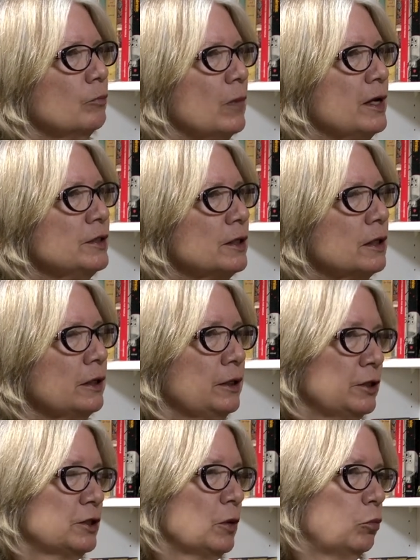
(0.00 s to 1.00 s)
basically
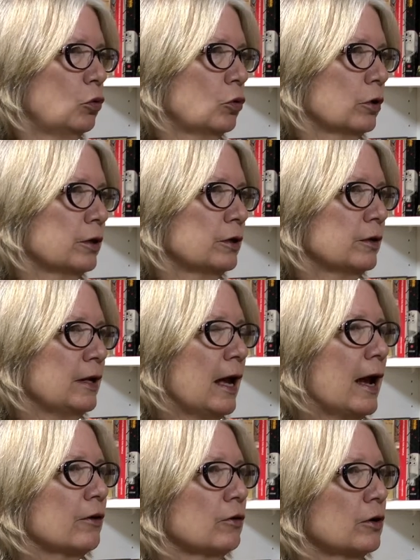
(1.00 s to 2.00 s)
to support the
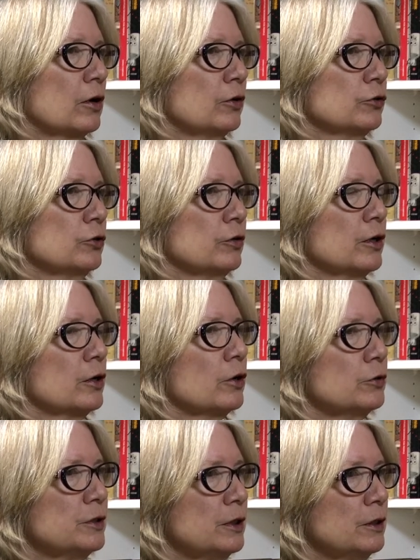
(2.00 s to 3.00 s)
agriculture that
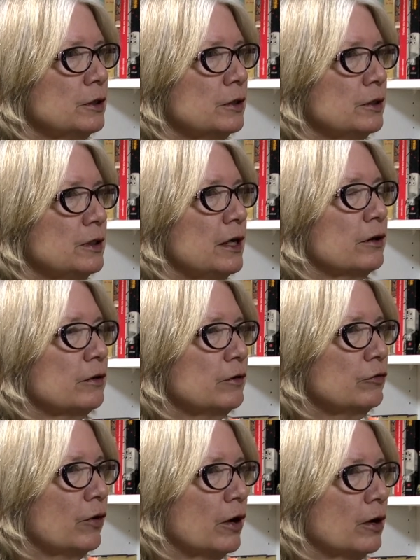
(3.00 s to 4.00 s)
goes into the dairy
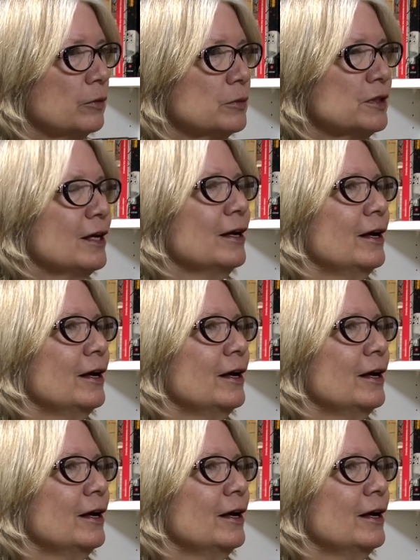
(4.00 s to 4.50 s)
farms.